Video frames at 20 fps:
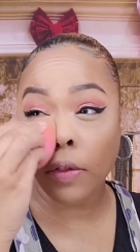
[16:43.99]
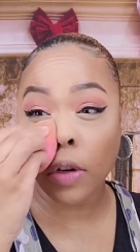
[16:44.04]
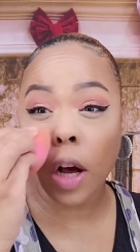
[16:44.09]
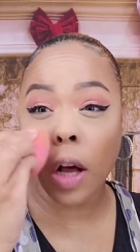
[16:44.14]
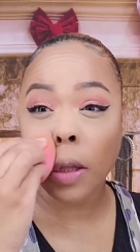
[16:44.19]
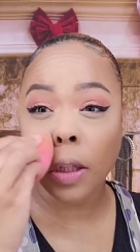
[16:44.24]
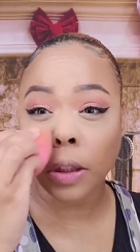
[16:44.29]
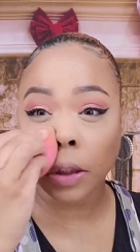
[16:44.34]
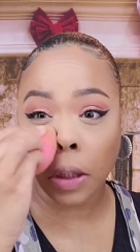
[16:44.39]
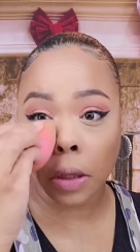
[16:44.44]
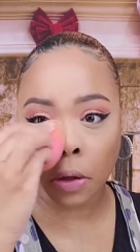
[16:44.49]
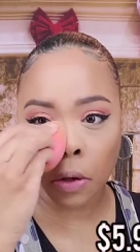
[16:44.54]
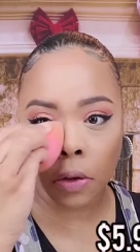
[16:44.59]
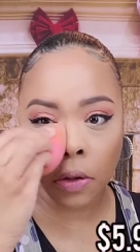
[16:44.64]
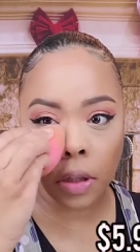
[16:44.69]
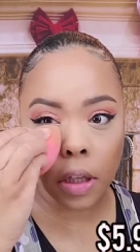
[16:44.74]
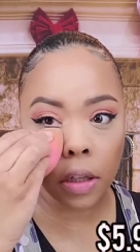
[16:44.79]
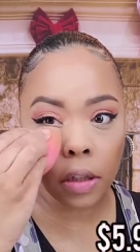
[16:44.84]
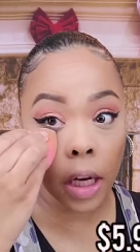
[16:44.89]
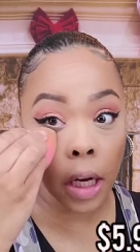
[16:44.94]
dollars and
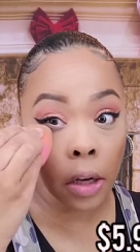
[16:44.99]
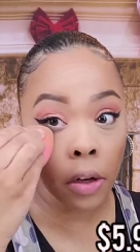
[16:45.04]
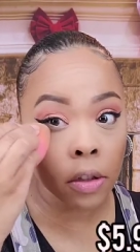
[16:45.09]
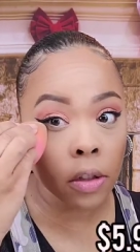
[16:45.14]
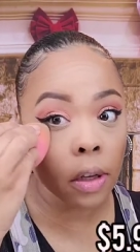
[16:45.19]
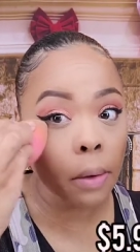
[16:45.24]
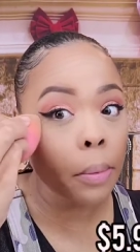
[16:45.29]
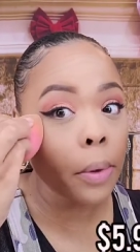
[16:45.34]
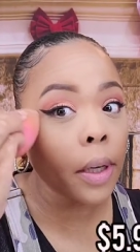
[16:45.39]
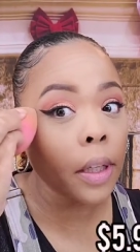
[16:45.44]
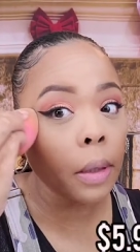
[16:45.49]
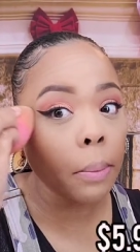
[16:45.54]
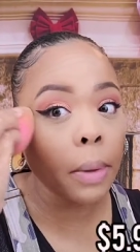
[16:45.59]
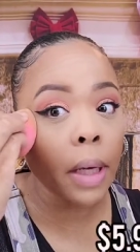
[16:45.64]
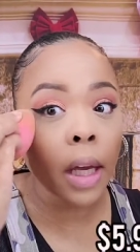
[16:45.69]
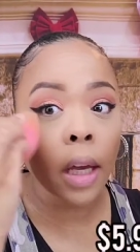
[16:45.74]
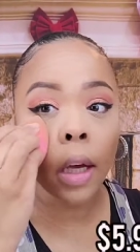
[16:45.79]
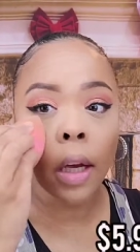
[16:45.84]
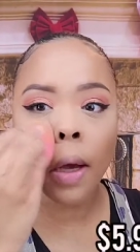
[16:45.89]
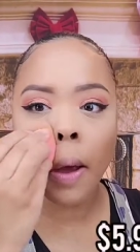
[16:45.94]
those containers are pretty
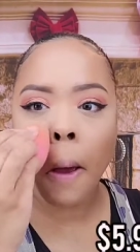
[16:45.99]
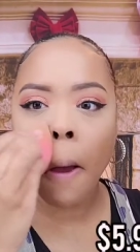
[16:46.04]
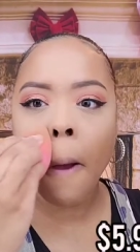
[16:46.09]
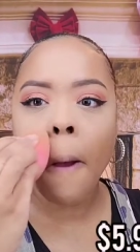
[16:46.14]
big